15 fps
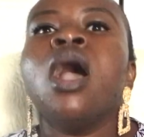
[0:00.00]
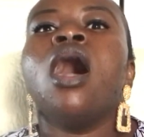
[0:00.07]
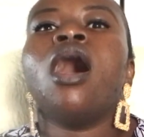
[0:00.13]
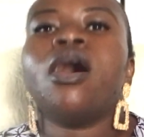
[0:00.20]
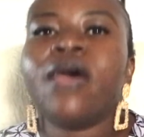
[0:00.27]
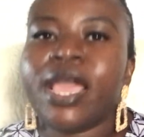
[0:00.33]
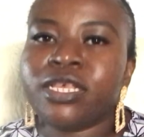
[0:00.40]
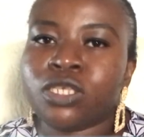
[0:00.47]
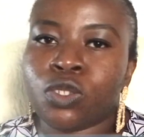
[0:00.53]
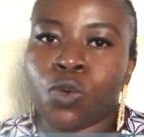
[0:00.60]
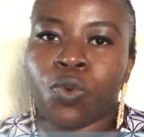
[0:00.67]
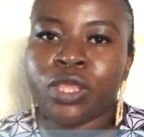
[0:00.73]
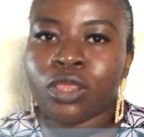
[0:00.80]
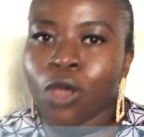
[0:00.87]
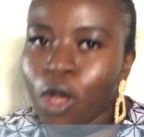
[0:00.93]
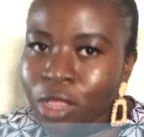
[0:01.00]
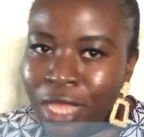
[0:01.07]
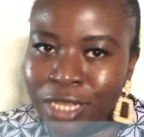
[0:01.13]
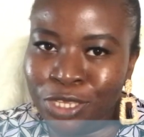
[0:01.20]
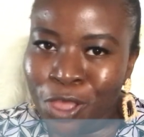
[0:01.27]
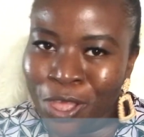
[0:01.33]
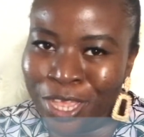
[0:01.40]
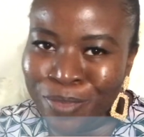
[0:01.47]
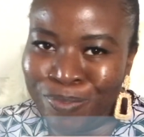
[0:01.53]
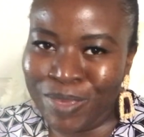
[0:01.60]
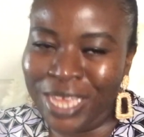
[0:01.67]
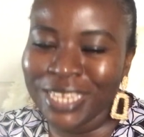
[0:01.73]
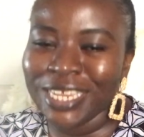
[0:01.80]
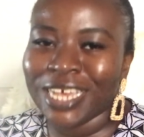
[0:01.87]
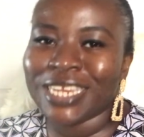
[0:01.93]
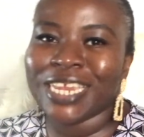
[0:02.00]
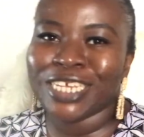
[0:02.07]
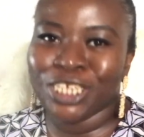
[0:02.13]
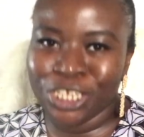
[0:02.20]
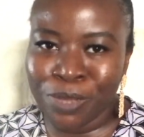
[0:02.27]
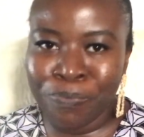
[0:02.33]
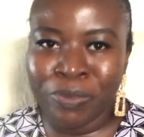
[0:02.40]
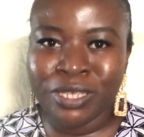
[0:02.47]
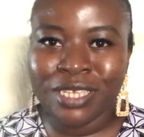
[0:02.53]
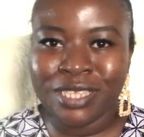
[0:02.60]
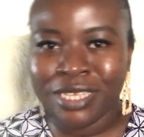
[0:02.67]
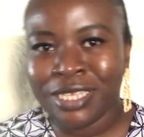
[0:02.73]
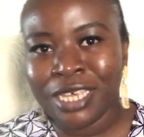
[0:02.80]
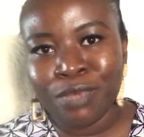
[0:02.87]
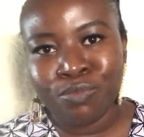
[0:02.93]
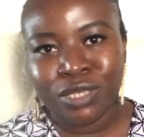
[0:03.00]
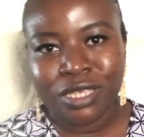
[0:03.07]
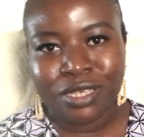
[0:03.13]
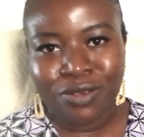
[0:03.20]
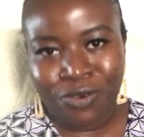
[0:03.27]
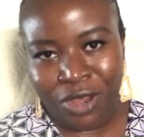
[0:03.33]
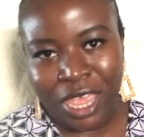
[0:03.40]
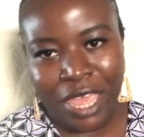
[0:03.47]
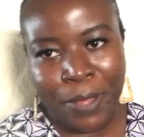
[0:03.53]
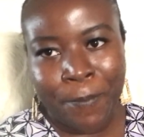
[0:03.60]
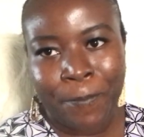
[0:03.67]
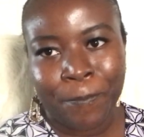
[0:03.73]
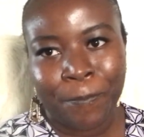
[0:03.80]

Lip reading: All right, so with all that talking being done, let's jump into the tips, okay?